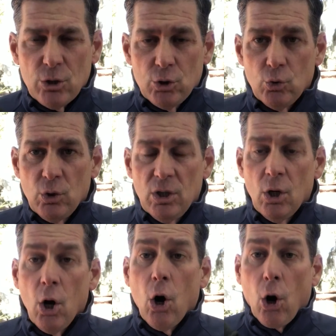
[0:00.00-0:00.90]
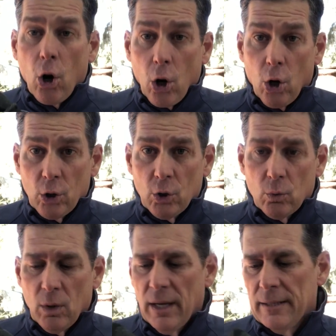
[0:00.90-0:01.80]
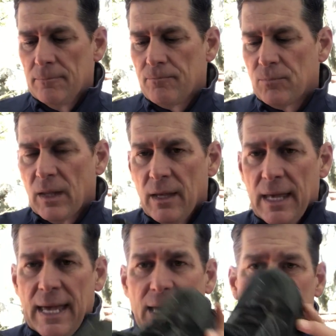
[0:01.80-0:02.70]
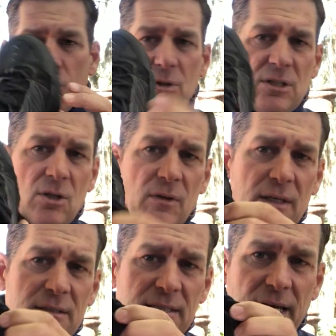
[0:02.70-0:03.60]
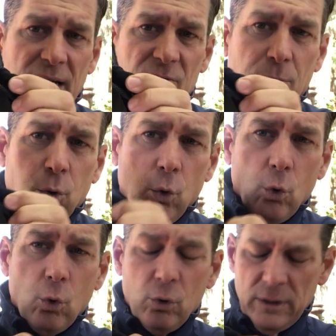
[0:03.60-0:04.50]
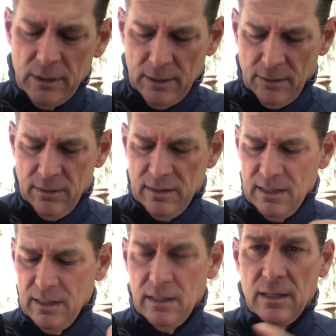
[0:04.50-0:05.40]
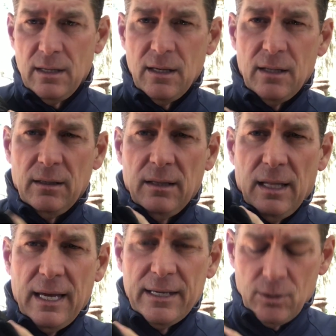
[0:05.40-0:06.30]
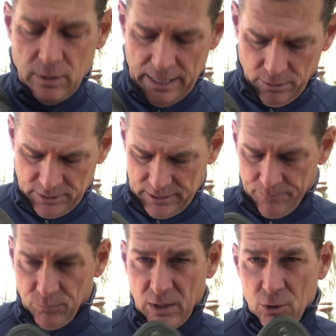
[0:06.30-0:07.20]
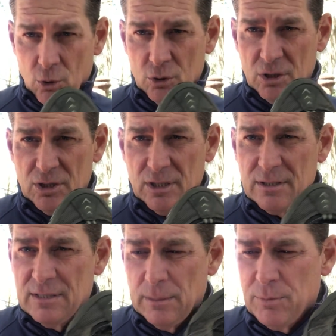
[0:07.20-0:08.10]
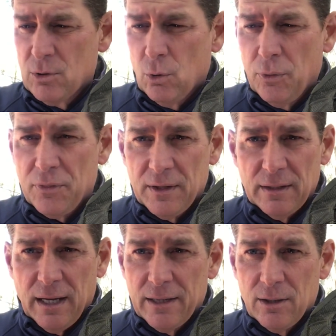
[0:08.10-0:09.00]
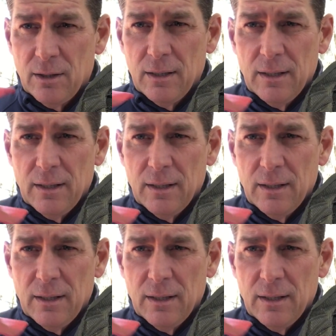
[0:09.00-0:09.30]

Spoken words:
duty, harder run. As you can see on the inside, I've pulled the liner out. It uses just typical thin liner,